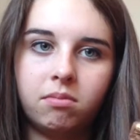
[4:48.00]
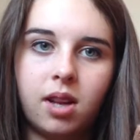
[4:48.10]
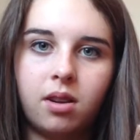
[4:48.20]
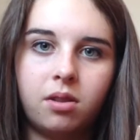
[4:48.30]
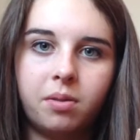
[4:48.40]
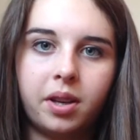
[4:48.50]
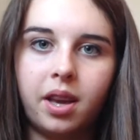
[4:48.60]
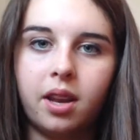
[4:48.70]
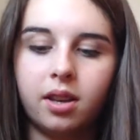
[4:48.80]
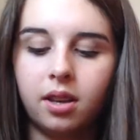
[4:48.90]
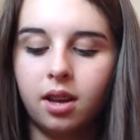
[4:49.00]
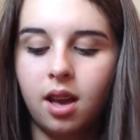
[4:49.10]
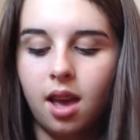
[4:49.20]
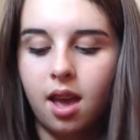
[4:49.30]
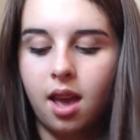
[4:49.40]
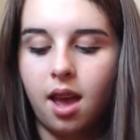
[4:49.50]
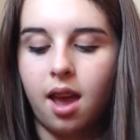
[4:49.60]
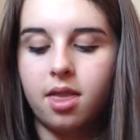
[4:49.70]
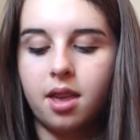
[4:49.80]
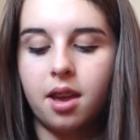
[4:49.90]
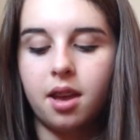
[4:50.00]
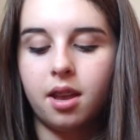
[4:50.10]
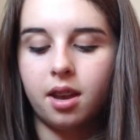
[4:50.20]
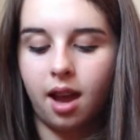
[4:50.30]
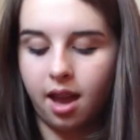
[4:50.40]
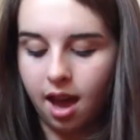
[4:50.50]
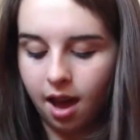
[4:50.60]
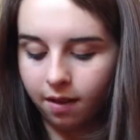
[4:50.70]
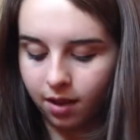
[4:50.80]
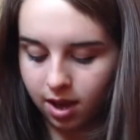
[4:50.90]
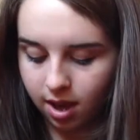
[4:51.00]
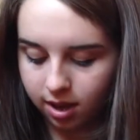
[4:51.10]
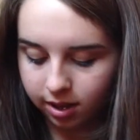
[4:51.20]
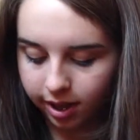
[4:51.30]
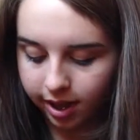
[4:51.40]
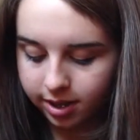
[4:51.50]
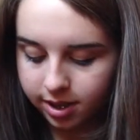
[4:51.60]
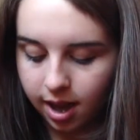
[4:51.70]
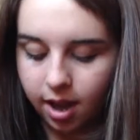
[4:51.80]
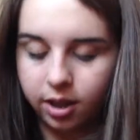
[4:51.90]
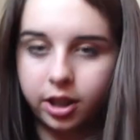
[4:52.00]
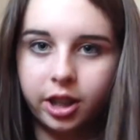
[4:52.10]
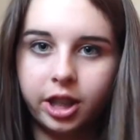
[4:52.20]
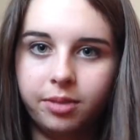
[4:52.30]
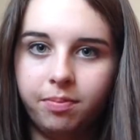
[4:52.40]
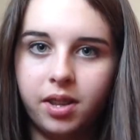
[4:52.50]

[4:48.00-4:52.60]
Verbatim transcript: I don't know where to get it. And then I have a Claire's color.